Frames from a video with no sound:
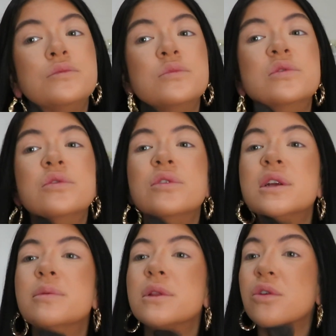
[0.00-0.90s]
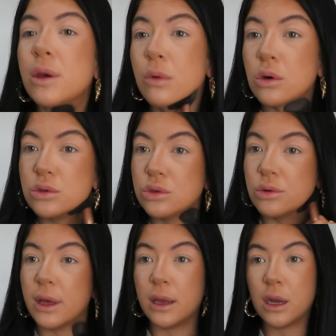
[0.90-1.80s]
we've already put the cream
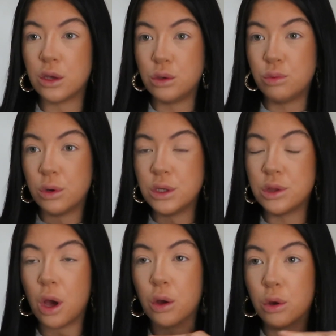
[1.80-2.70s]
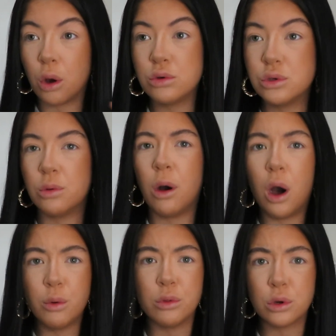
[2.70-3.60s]
contour there. Now you want the contour,
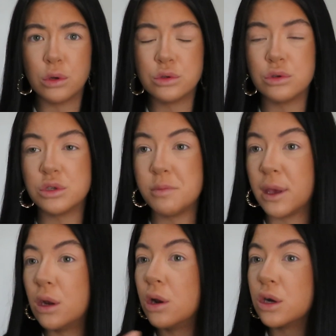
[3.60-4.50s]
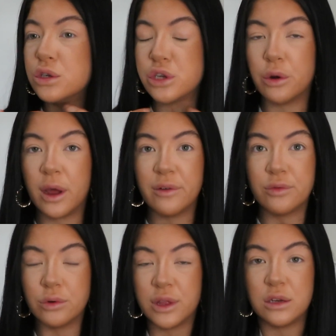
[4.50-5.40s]
I want the contour to make it like I don't have
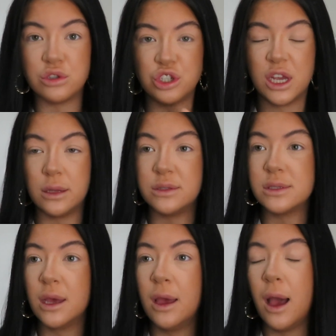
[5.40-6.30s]
4,000 chins.